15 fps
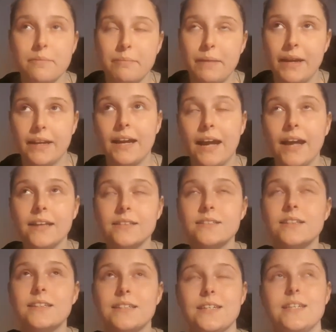My cats
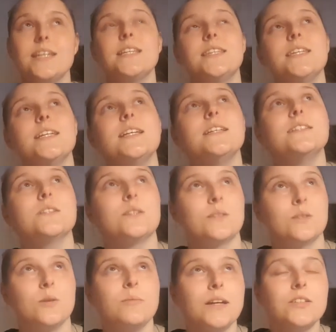need these
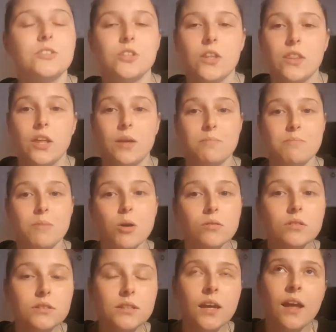so much. They
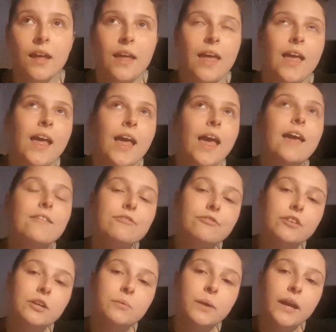molt
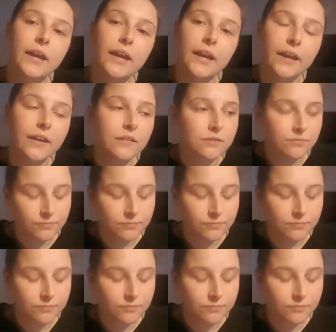everywhere.